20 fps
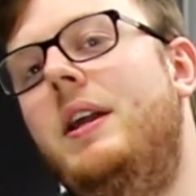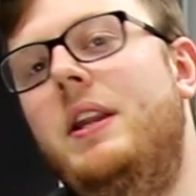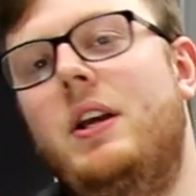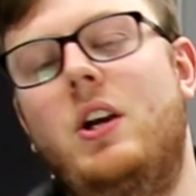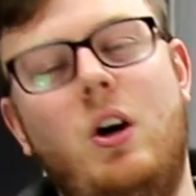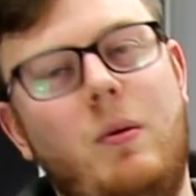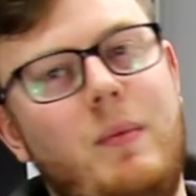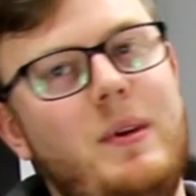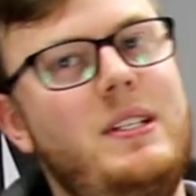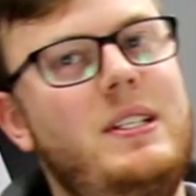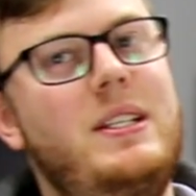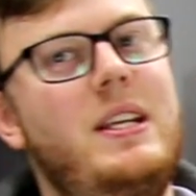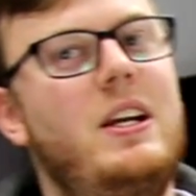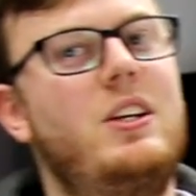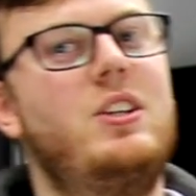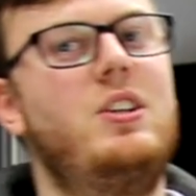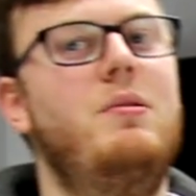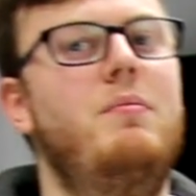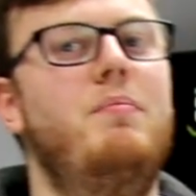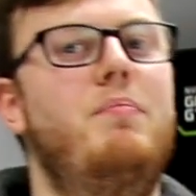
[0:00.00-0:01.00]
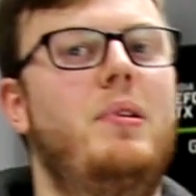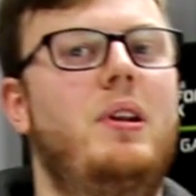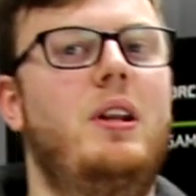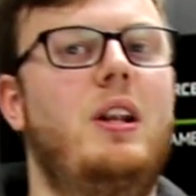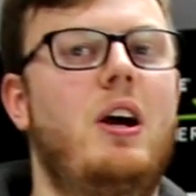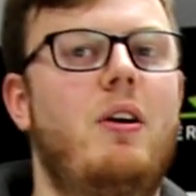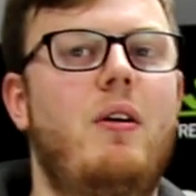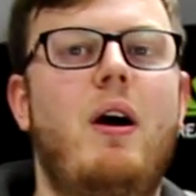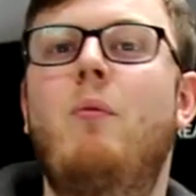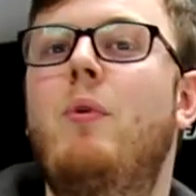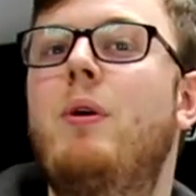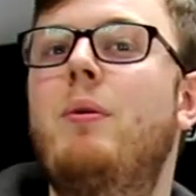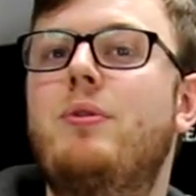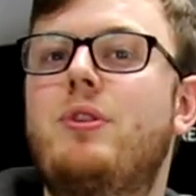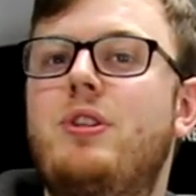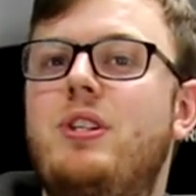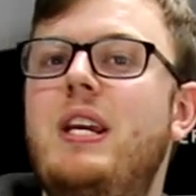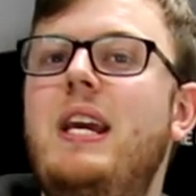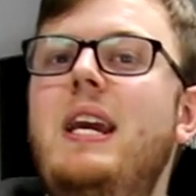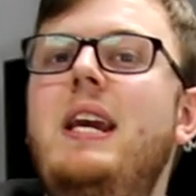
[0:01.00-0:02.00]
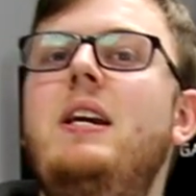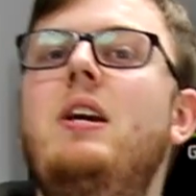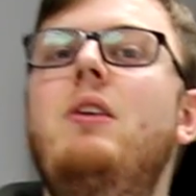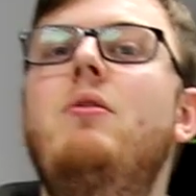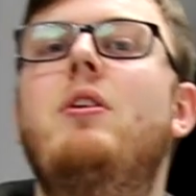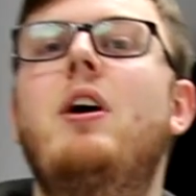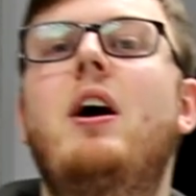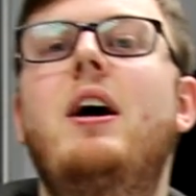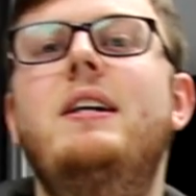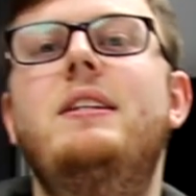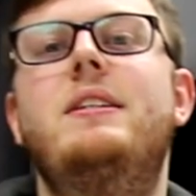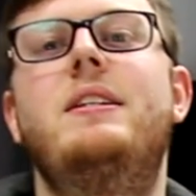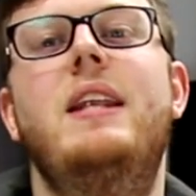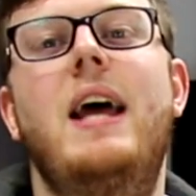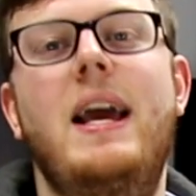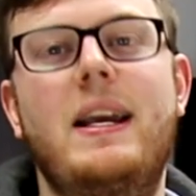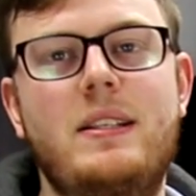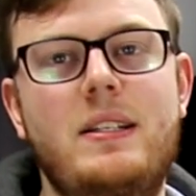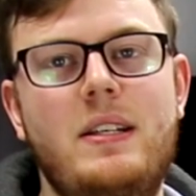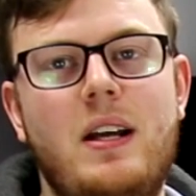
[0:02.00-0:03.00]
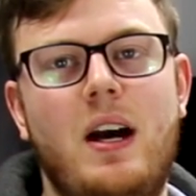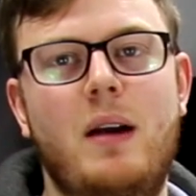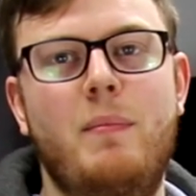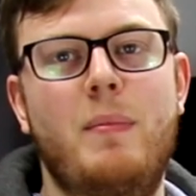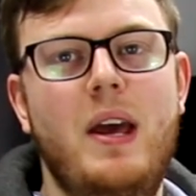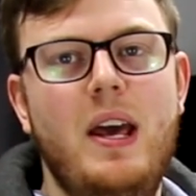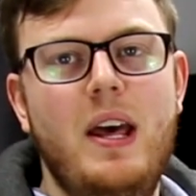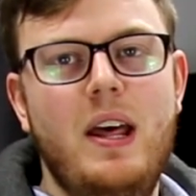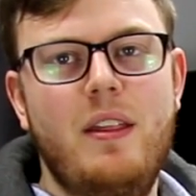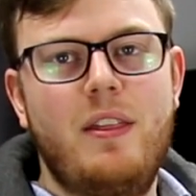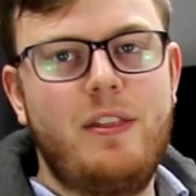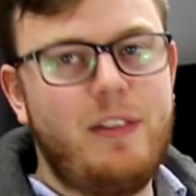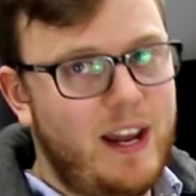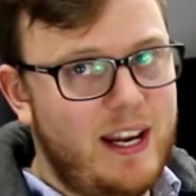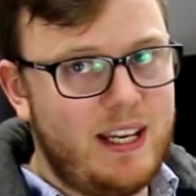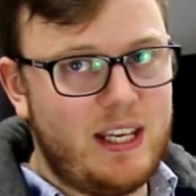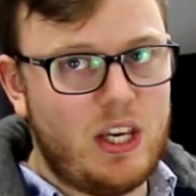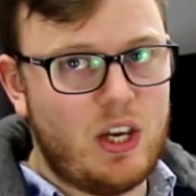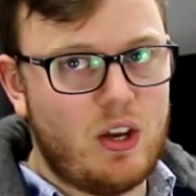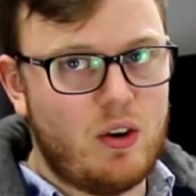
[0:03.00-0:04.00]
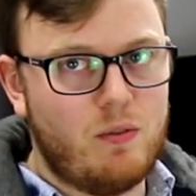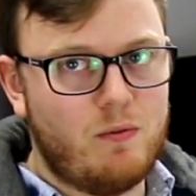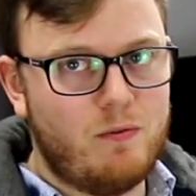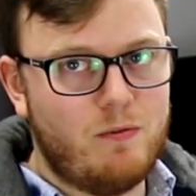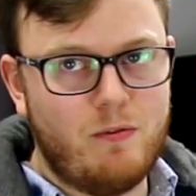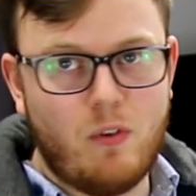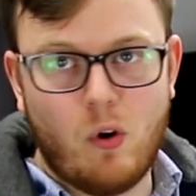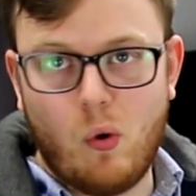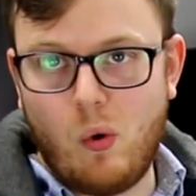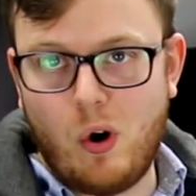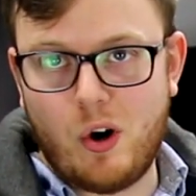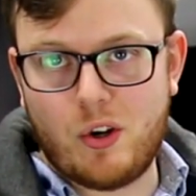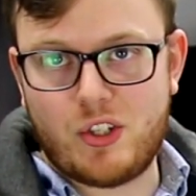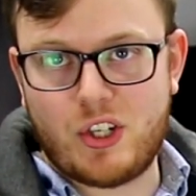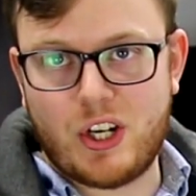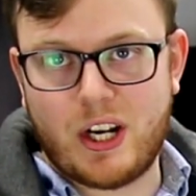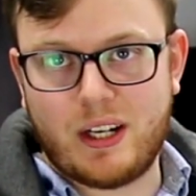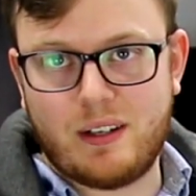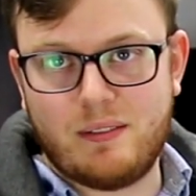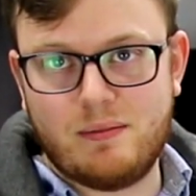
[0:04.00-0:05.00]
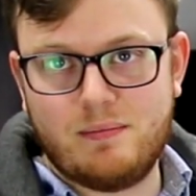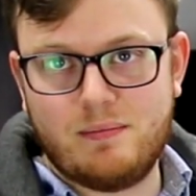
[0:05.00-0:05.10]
in the comments section below. And we will see you guys next time. Thank you for watching.